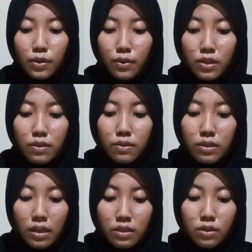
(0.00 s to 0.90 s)
you need to
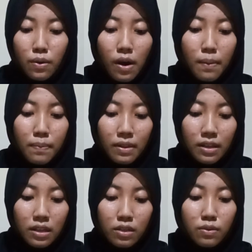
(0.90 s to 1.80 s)
test your
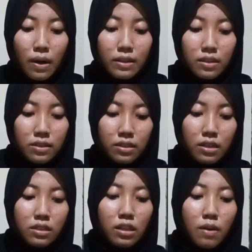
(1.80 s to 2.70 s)
ability to
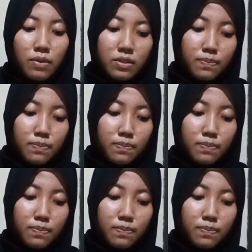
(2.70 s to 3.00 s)
understand slower